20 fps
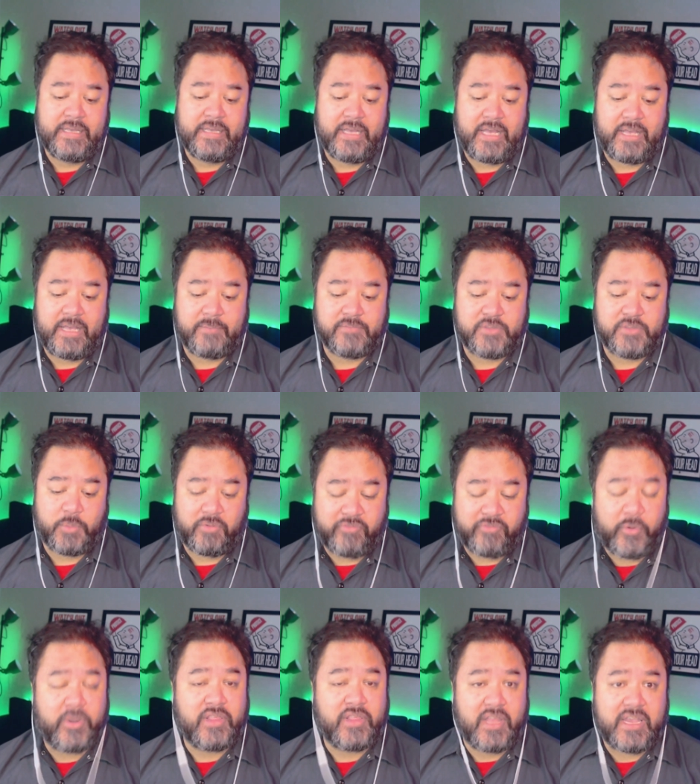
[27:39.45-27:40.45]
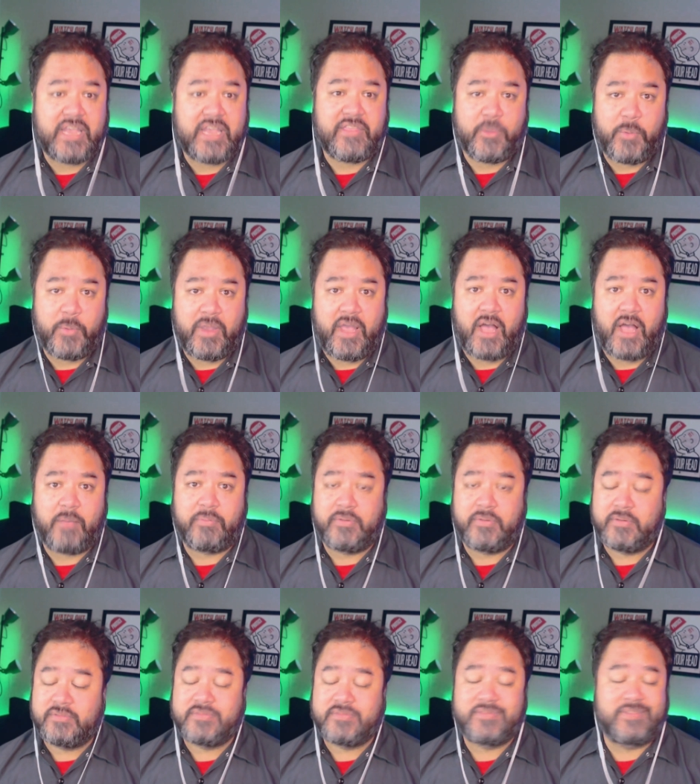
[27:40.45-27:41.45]
Um, so we're very lucky in that we help
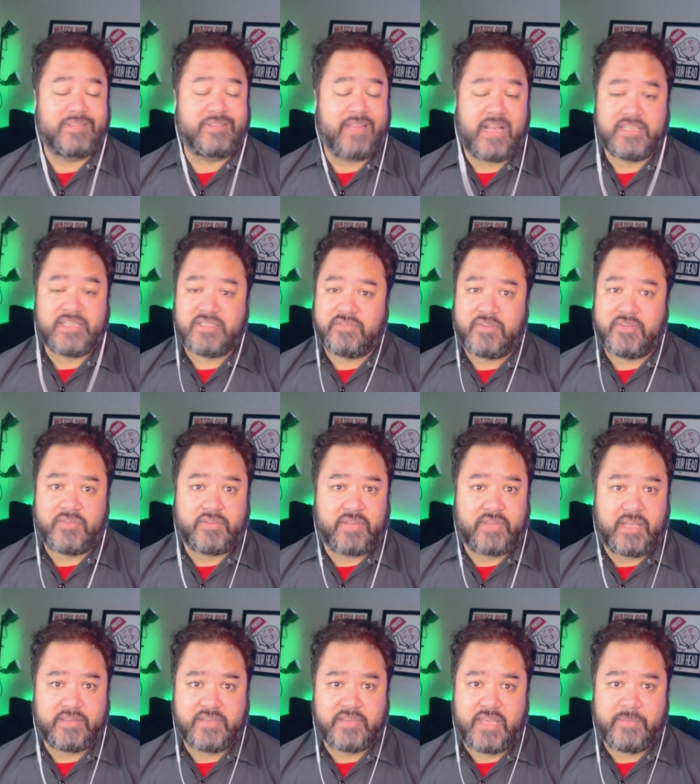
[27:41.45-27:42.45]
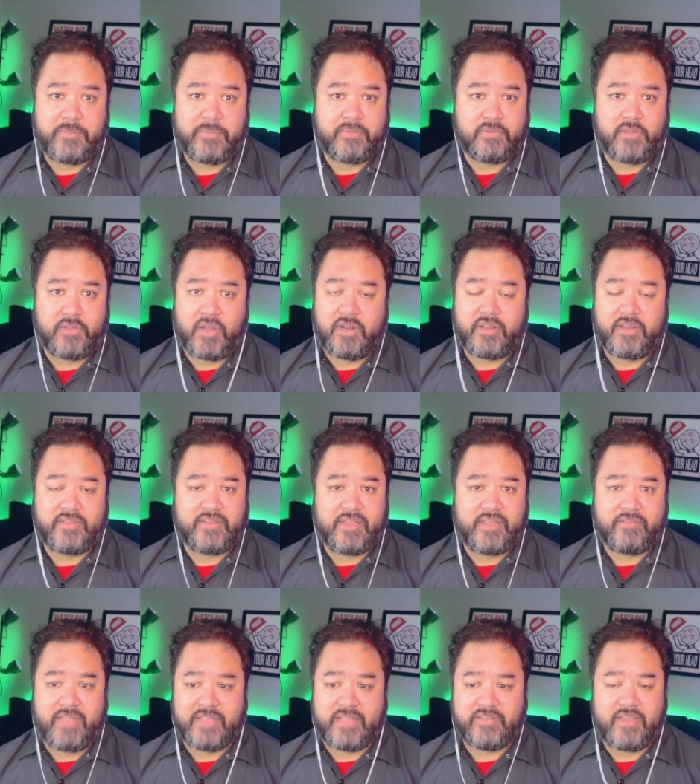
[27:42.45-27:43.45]
lots of different landscape lawn
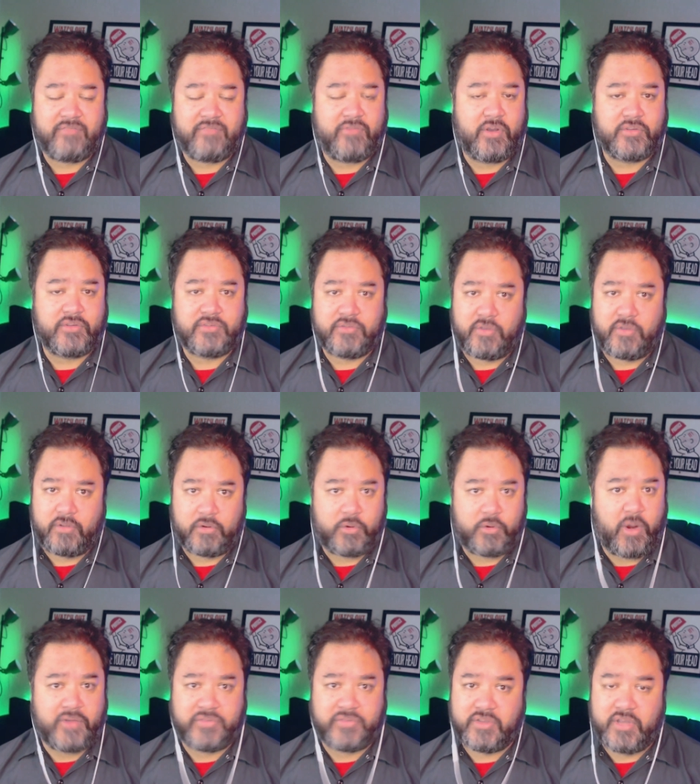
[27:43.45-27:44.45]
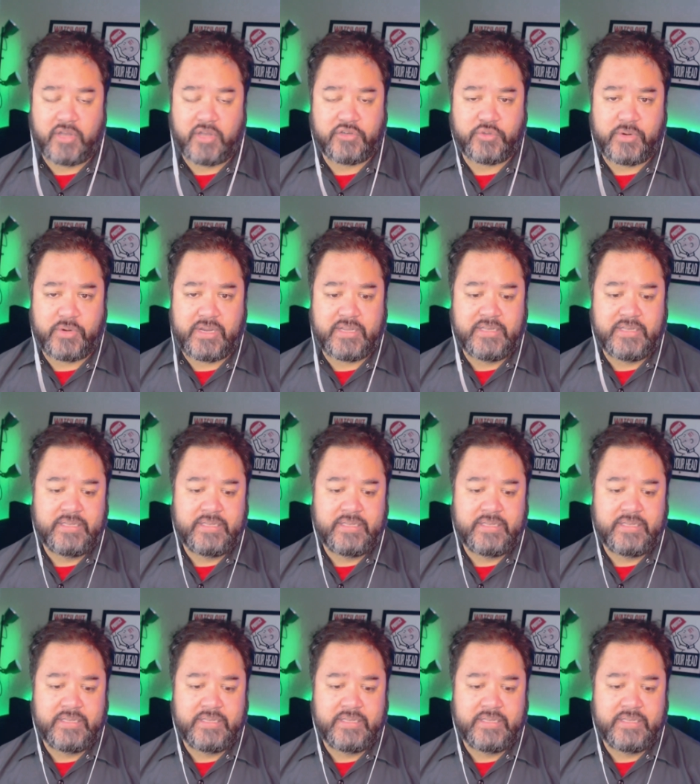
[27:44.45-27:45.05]
landscape landscape folks across the country,